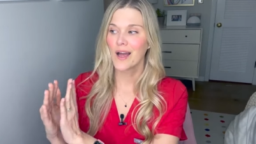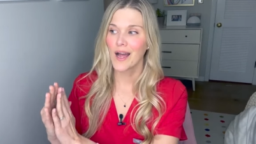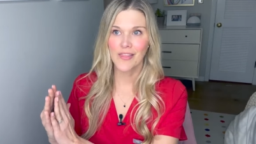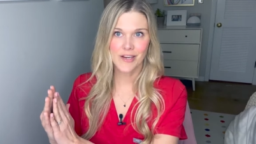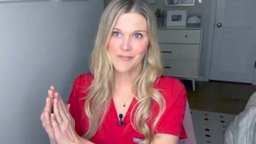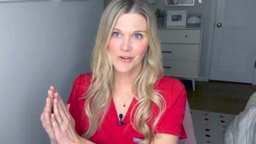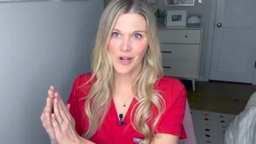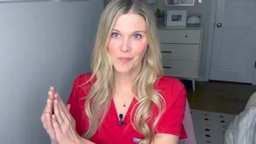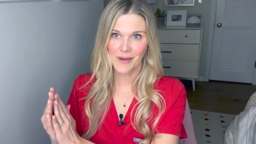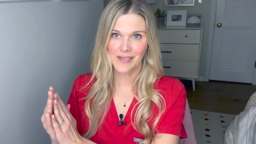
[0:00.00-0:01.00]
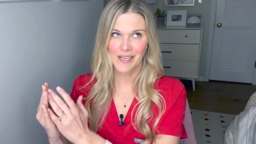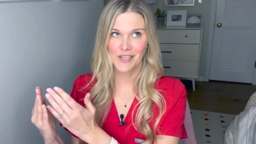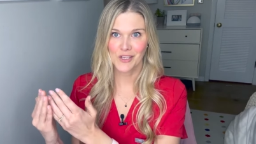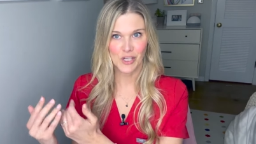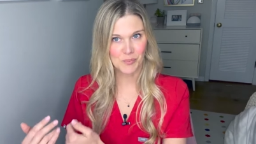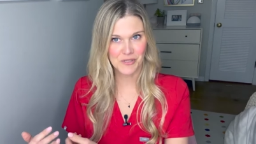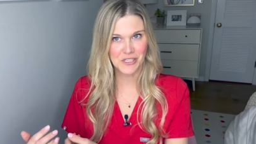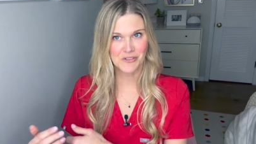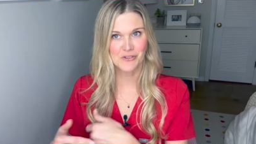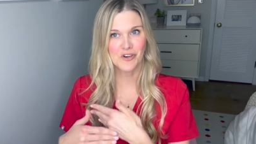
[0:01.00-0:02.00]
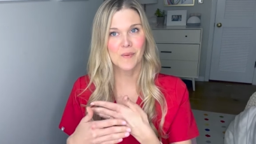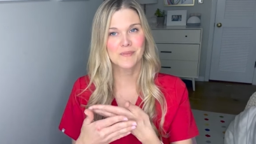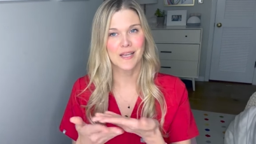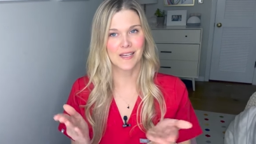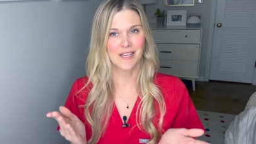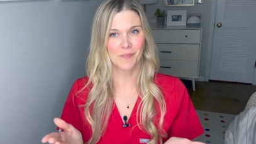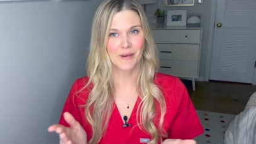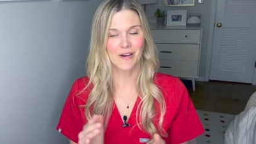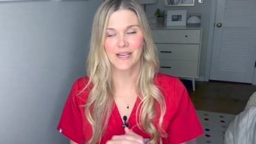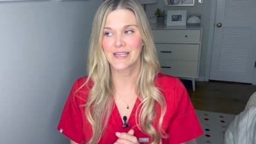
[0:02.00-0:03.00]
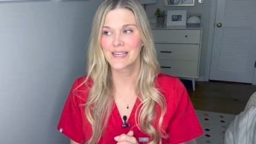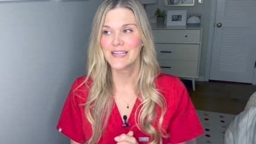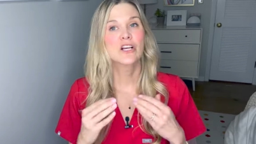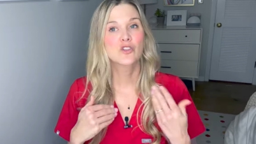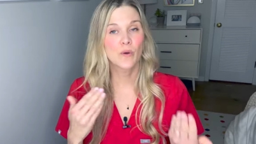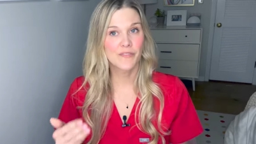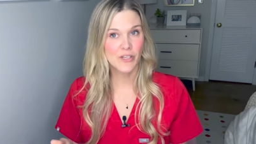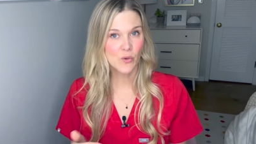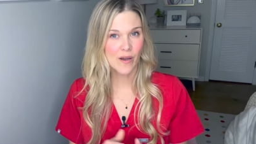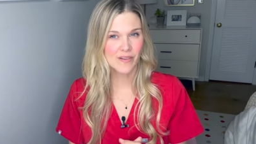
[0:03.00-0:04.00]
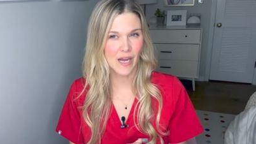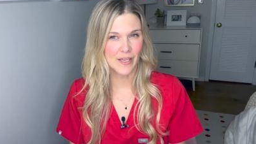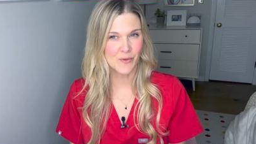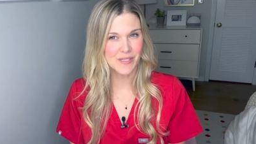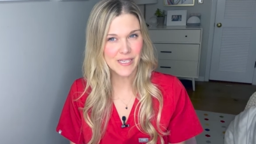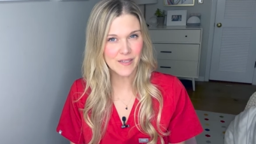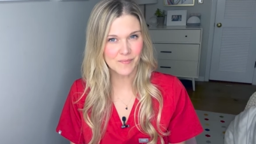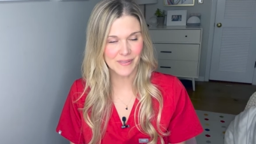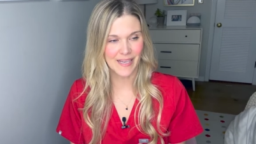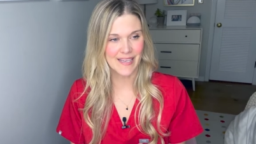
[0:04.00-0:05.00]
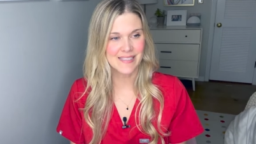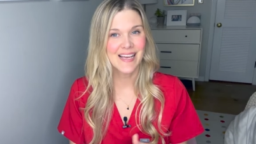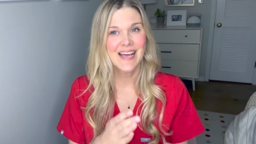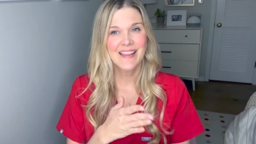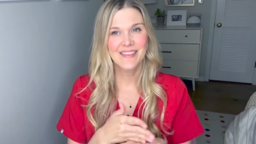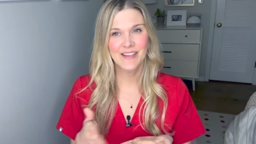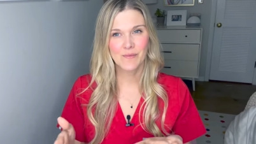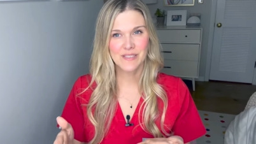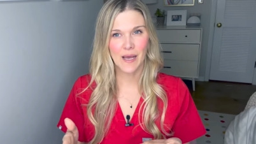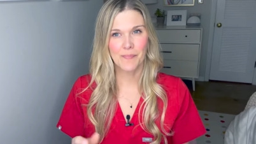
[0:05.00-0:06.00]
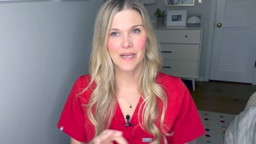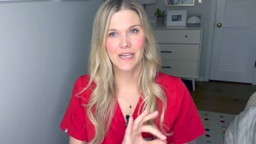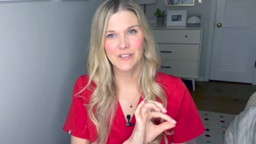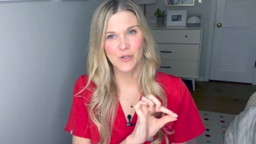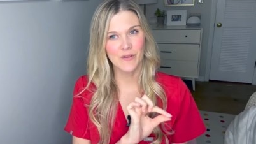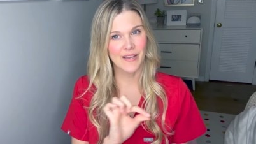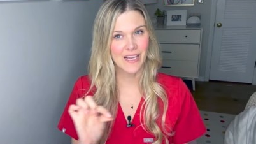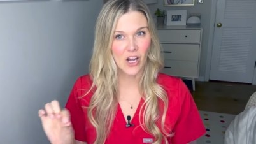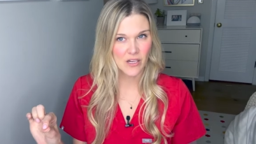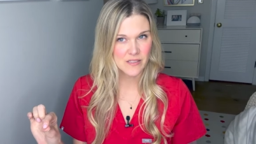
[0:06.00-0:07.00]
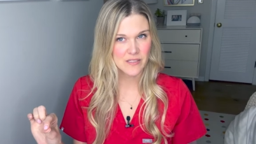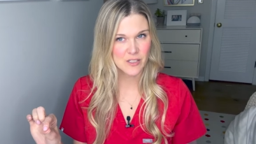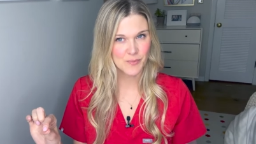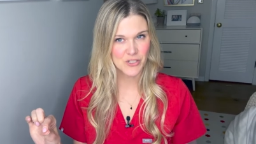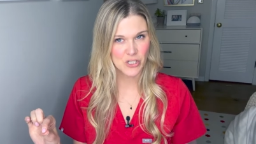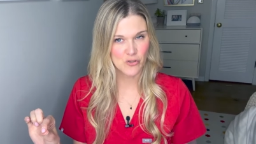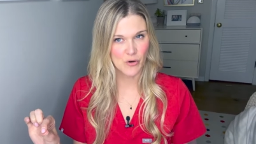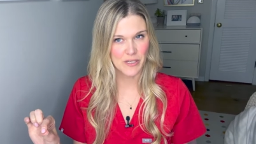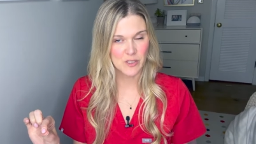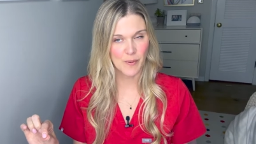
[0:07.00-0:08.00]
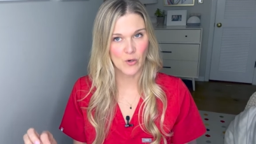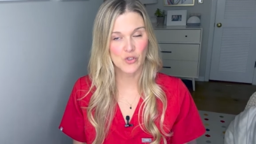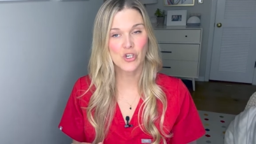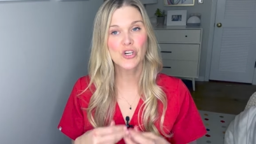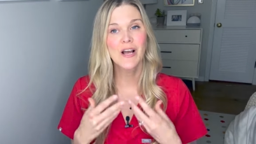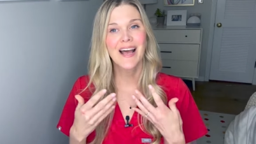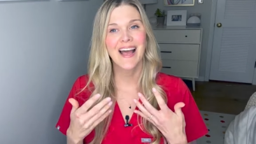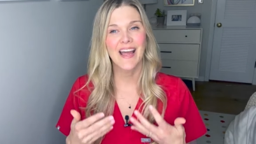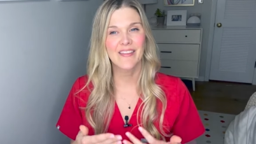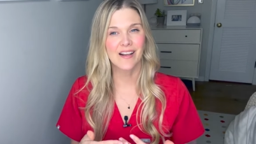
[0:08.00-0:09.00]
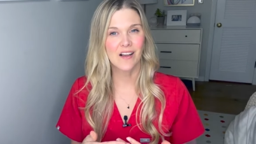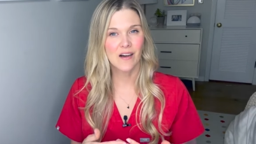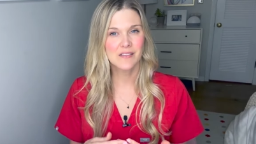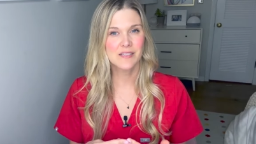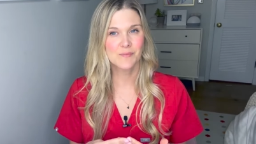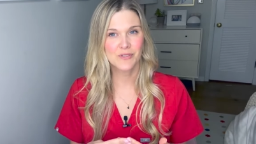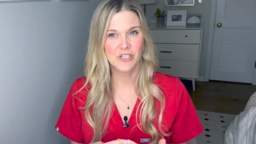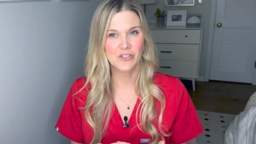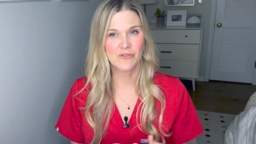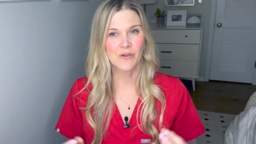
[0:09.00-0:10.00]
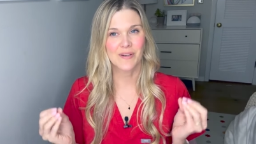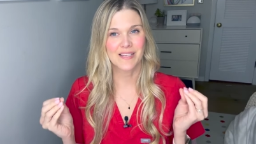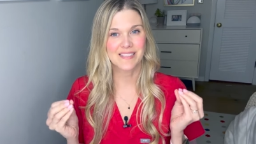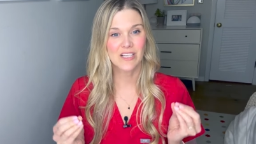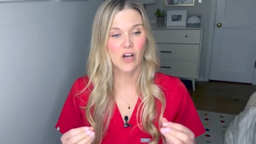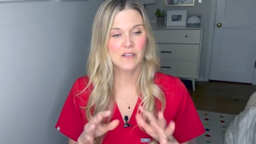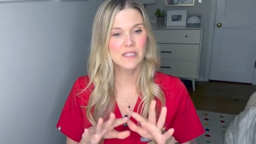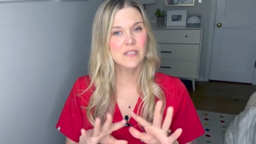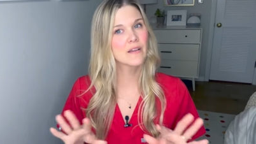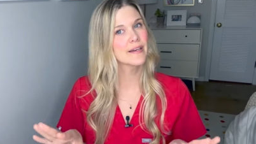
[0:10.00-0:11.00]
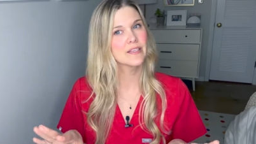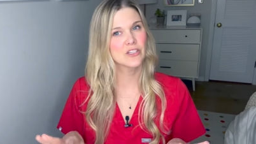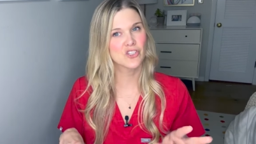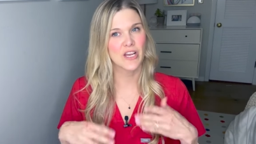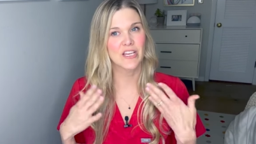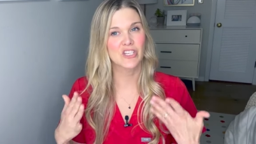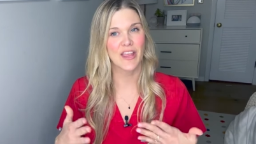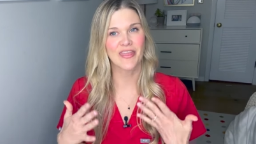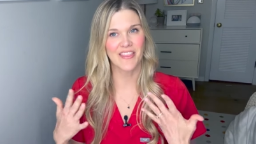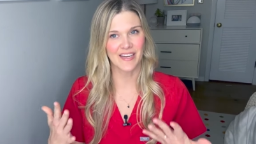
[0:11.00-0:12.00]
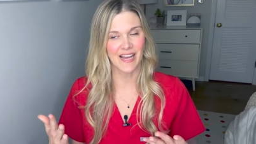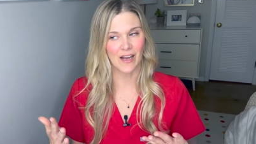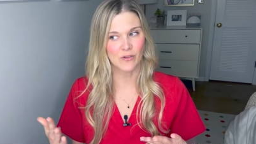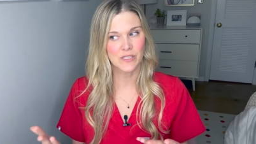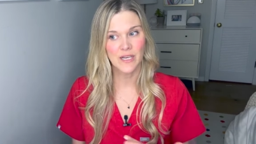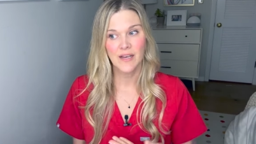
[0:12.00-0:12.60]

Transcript: And then if you're not pregnant, your progesterone drops and you get a period. So if you have an IUD in place, then what's happening is you have a constant progesterone exposure, and that constant progesterone is causing the lining to change and thin out.